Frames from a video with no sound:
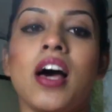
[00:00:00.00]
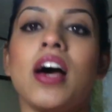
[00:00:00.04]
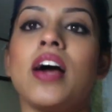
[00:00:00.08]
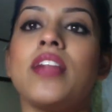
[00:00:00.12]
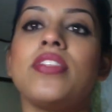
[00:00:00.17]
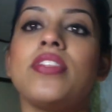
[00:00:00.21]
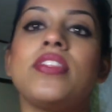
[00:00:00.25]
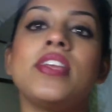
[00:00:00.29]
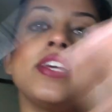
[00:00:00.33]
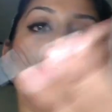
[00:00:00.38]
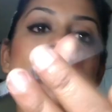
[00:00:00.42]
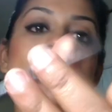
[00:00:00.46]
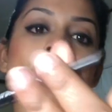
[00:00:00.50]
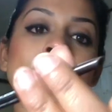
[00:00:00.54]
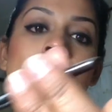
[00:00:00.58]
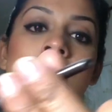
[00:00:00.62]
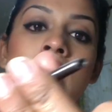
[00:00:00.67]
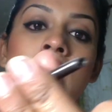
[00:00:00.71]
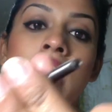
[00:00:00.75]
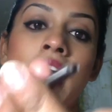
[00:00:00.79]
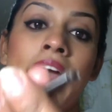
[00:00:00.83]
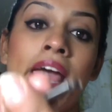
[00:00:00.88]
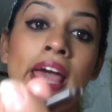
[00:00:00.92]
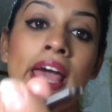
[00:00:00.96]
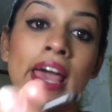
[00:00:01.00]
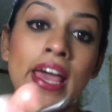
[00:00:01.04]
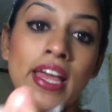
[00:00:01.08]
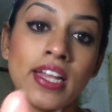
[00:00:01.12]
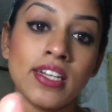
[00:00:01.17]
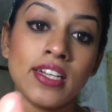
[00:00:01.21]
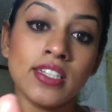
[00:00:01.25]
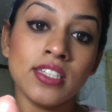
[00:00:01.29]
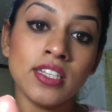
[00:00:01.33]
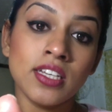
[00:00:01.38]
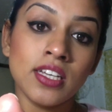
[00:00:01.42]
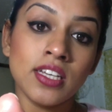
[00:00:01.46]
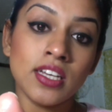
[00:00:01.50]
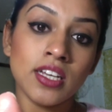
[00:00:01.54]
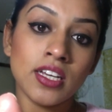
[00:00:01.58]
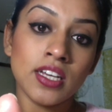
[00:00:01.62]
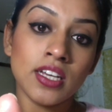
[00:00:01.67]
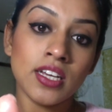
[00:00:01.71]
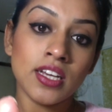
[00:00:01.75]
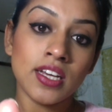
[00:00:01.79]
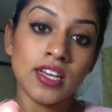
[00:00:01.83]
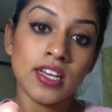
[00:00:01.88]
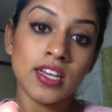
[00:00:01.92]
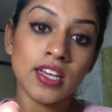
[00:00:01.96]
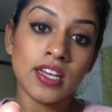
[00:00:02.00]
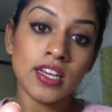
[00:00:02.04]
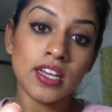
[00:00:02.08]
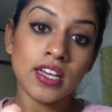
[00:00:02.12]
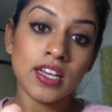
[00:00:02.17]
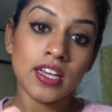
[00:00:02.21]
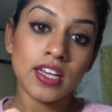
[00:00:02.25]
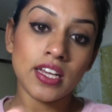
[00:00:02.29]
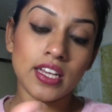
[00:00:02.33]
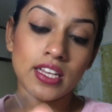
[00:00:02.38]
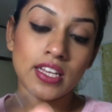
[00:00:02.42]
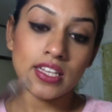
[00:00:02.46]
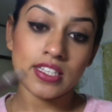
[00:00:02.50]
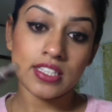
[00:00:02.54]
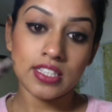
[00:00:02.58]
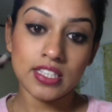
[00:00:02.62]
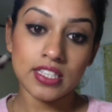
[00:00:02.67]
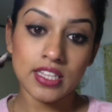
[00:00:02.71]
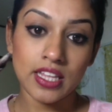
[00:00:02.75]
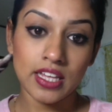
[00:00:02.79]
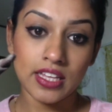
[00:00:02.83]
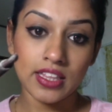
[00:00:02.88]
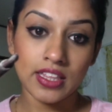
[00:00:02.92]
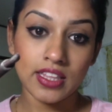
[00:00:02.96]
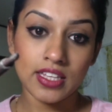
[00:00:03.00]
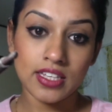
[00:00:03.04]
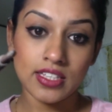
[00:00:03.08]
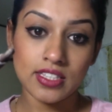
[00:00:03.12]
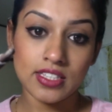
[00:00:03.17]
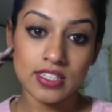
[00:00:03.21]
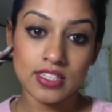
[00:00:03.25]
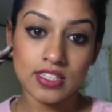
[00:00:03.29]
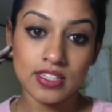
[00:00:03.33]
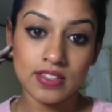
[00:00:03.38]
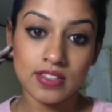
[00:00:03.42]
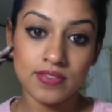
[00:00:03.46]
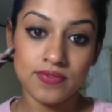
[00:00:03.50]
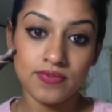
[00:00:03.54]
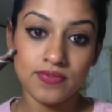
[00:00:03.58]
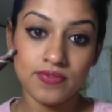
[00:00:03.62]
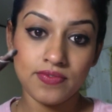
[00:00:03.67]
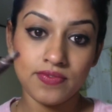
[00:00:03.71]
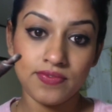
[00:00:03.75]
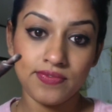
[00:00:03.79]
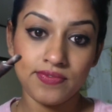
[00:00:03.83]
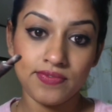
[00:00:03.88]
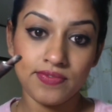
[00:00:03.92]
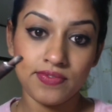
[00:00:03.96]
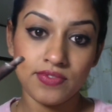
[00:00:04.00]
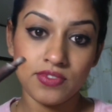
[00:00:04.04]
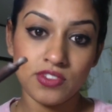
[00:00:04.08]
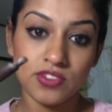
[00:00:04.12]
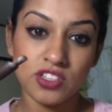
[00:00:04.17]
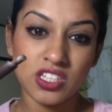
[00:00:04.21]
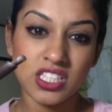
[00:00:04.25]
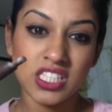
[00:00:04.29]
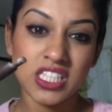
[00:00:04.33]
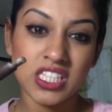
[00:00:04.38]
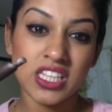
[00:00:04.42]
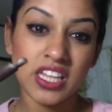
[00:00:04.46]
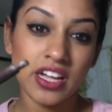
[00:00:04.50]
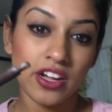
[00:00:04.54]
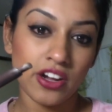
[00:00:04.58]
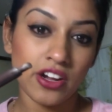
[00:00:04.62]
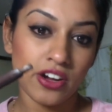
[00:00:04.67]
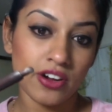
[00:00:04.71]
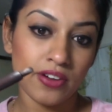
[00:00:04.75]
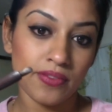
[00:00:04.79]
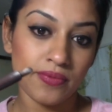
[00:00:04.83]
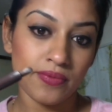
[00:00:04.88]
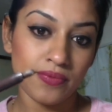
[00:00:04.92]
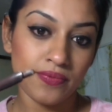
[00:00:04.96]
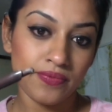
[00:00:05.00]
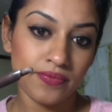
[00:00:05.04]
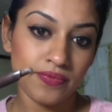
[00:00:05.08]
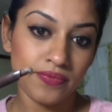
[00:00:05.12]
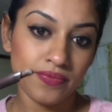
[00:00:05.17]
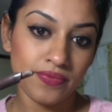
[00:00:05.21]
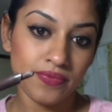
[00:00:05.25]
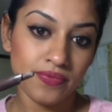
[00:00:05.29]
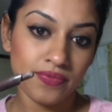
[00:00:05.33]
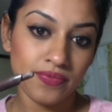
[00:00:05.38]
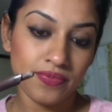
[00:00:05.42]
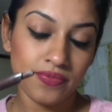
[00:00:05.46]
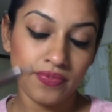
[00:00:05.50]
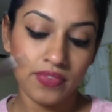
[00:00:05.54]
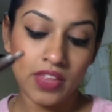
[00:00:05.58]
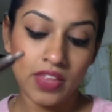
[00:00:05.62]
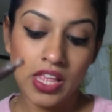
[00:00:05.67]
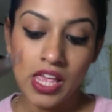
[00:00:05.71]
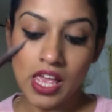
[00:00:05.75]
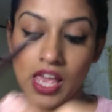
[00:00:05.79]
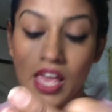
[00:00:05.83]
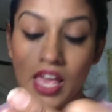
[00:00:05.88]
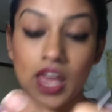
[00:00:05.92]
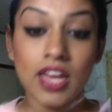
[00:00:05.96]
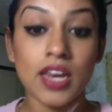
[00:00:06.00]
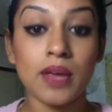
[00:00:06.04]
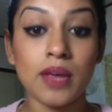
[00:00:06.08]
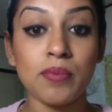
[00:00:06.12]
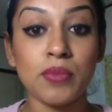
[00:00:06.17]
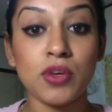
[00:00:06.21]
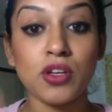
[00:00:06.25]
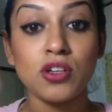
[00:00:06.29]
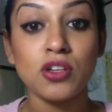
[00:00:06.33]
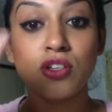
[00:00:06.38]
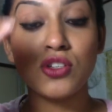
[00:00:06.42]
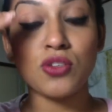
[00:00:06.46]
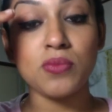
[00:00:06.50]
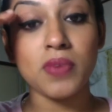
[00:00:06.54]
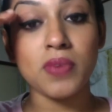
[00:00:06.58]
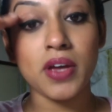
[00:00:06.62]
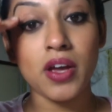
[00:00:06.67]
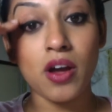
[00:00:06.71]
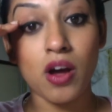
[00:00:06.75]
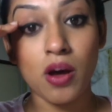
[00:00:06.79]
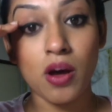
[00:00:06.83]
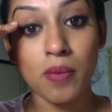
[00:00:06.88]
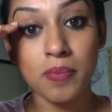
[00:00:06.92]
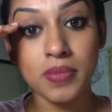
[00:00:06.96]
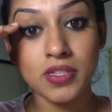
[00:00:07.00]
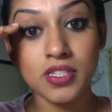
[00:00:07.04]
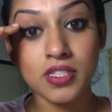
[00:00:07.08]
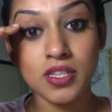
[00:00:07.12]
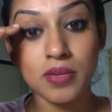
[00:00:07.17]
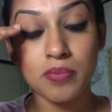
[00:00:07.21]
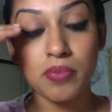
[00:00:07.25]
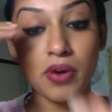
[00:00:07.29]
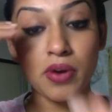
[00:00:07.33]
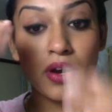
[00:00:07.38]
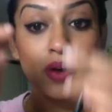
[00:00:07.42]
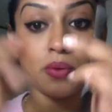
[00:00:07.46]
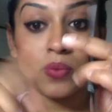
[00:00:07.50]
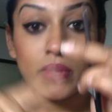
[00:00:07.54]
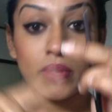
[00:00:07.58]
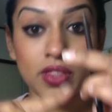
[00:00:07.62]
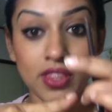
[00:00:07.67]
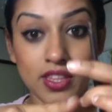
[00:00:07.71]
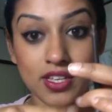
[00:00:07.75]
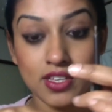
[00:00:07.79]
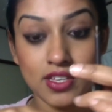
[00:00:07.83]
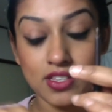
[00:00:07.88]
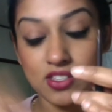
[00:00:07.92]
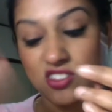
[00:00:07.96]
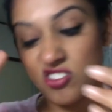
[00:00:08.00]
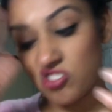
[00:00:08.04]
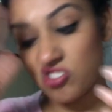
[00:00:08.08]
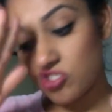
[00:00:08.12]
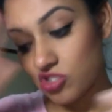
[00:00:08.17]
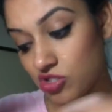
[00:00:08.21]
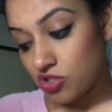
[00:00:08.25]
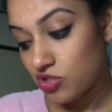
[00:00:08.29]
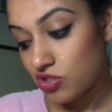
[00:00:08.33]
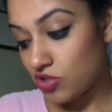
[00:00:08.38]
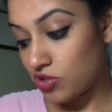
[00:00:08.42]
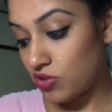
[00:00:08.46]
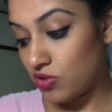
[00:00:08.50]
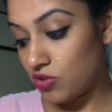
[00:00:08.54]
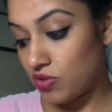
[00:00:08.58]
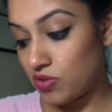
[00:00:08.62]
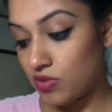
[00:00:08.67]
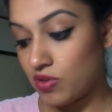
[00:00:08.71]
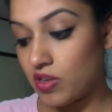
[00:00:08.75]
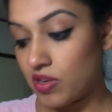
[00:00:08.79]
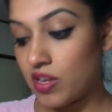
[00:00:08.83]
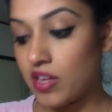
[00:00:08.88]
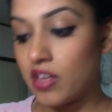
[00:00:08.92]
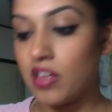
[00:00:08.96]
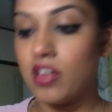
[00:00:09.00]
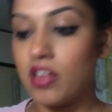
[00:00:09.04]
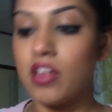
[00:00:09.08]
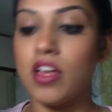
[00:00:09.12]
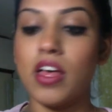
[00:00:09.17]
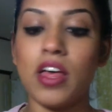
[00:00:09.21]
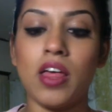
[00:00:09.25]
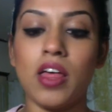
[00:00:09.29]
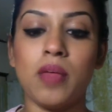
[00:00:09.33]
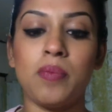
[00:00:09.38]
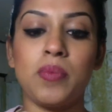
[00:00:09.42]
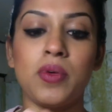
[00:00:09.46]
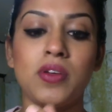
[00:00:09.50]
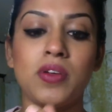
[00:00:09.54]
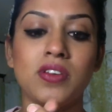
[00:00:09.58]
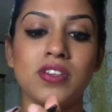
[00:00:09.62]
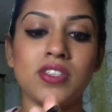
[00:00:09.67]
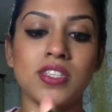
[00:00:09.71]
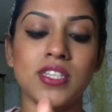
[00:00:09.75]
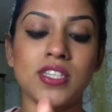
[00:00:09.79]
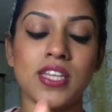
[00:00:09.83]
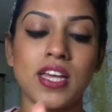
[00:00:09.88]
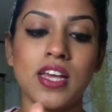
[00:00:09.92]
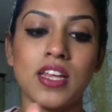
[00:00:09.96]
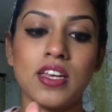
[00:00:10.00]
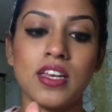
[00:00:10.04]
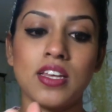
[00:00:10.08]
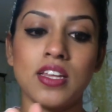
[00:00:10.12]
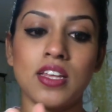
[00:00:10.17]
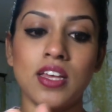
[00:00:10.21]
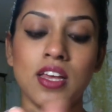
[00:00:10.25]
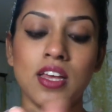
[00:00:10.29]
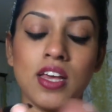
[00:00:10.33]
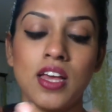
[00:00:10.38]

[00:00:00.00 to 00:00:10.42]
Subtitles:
This head is like this, so it's thicker. And I'm going to do my opposite brow with this just to help you understand.